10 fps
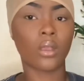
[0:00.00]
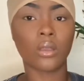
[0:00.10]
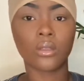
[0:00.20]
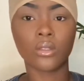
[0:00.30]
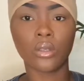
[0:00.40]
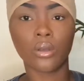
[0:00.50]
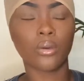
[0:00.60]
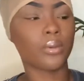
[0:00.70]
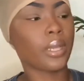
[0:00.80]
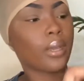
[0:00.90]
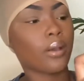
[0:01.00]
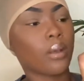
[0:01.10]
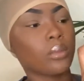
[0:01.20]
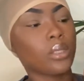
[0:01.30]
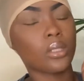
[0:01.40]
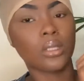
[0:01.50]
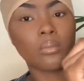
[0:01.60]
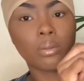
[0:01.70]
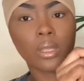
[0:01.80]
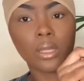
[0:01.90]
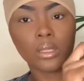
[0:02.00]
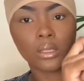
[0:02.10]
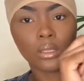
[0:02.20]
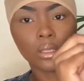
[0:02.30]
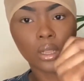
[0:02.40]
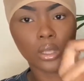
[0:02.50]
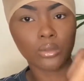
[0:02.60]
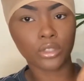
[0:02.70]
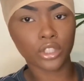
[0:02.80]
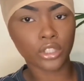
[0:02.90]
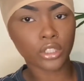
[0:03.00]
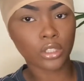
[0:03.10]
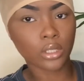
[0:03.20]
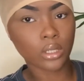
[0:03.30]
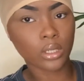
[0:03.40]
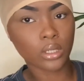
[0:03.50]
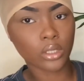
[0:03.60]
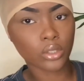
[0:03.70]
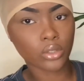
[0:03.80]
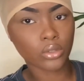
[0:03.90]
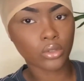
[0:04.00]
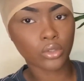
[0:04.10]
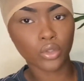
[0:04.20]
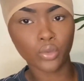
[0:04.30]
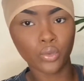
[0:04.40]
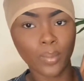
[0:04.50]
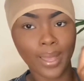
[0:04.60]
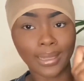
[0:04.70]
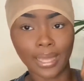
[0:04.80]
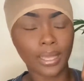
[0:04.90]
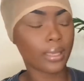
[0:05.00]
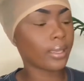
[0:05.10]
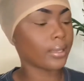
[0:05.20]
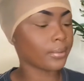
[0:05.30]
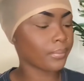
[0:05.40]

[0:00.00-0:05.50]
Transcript: So now I'm just gonna pluck the closure to my liking.